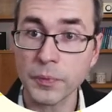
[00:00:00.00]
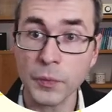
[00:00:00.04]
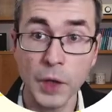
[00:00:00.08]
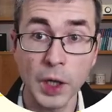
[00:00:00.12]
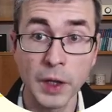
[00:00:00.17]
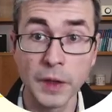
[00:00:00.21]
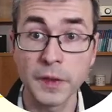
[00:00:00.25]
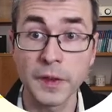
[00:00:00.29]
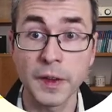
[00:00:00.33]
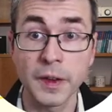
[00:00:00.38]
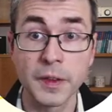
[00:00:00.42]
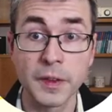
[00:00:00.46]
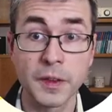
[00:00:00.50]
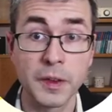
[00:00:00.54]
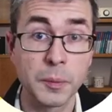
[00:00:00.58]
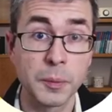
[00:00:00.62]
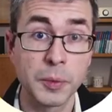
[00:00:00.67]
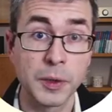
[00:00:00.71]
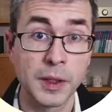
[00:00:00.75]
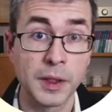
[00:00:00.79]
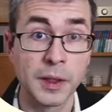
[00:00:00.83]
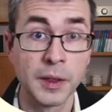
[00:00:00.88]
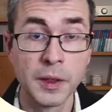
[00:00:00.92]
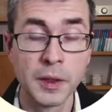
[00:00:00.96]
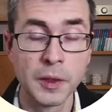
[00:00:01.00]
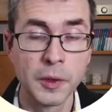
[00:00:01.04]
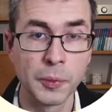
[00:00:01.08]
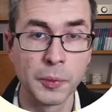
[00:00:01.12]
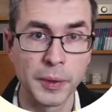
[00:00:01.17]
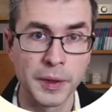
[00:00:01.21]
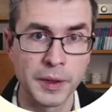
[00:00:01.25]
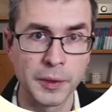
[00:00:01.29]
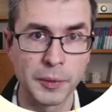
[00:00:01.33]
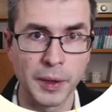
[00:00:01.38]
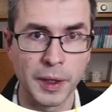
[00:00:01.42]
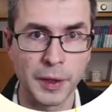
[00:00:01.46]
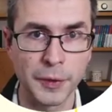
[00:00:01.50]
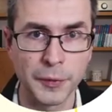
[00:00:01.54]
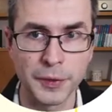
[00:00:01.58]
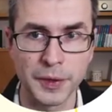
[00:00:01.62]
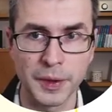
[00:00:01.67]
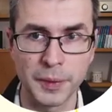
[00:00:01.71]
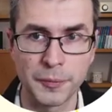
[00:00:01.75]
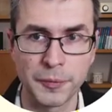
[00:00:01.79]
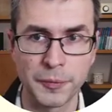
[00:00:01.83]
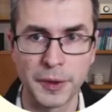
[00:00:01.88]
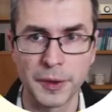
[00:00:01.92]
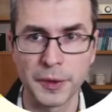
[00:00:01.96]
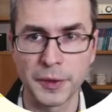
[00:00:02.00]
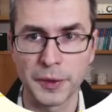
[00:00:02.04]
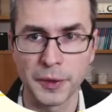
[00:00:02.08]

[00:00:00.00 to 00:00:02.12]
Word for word: And then simply we derive something.